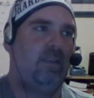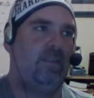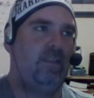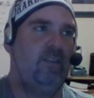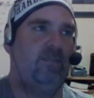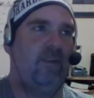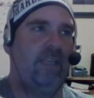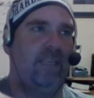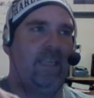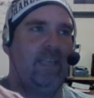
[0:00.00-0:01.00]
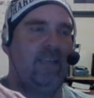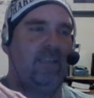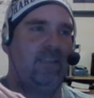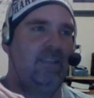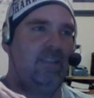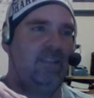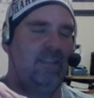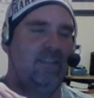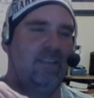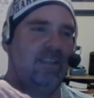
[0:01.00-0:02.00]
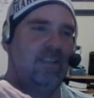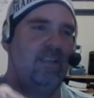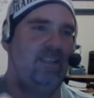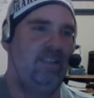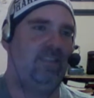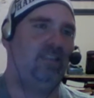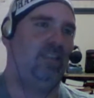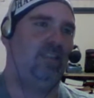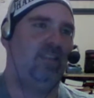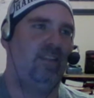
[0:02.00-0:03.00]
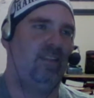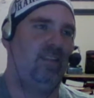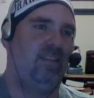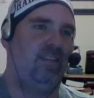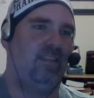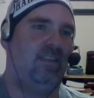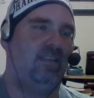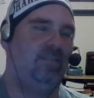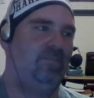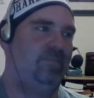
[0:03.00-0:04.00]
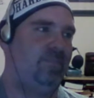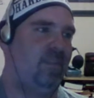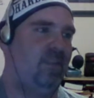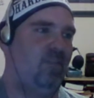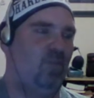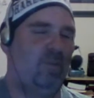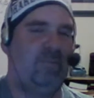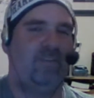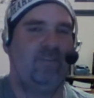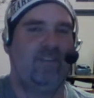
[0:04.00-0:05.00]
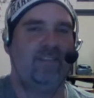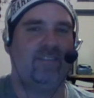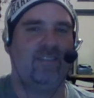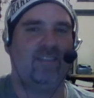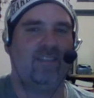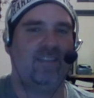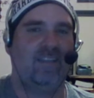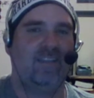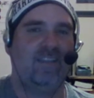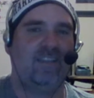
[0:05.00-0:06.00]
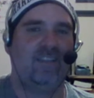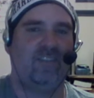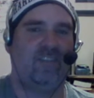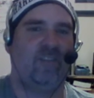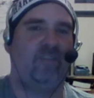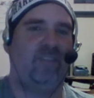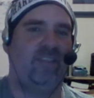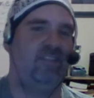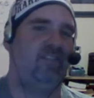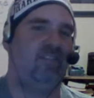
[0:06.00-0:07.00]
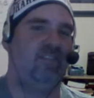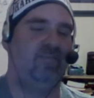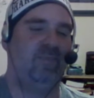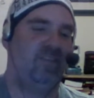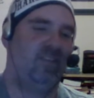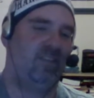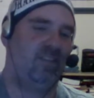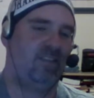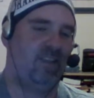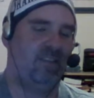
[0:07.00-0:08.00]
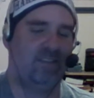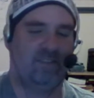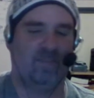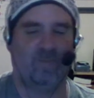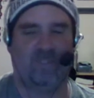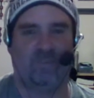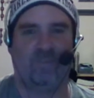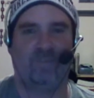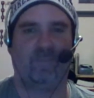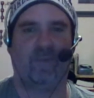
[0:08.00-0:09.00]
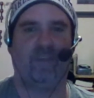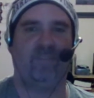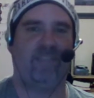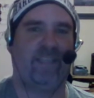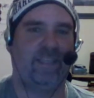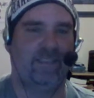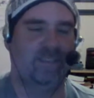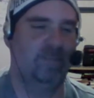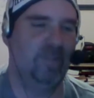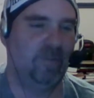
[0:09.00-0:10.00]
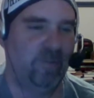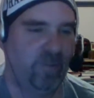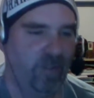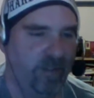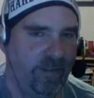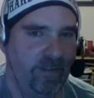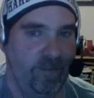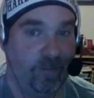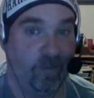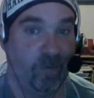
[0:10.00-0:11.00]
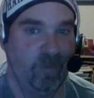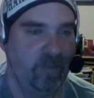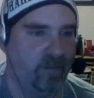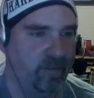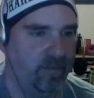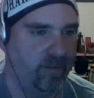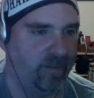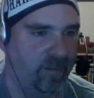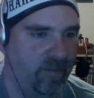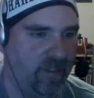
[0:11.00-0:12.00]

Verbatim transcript: Becky Lynch and Charlotte Flair in the women's division would be tier one. Then tier two would be like half of Impact's division. Then tier three would be the rest of WWE's women's division.